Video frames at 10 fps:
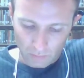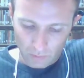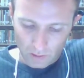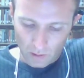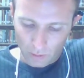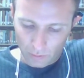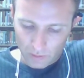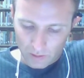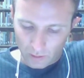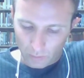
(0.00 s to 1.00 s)
When the
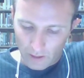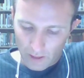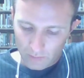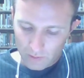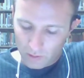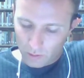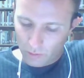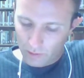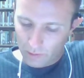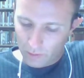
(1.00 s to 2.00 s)
host arrives at the
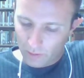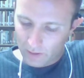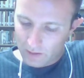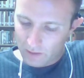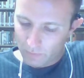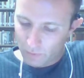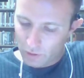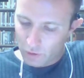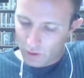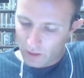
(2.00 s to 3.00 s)
query request, it
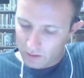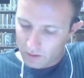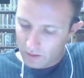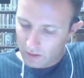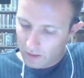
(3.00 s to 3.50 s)
first checks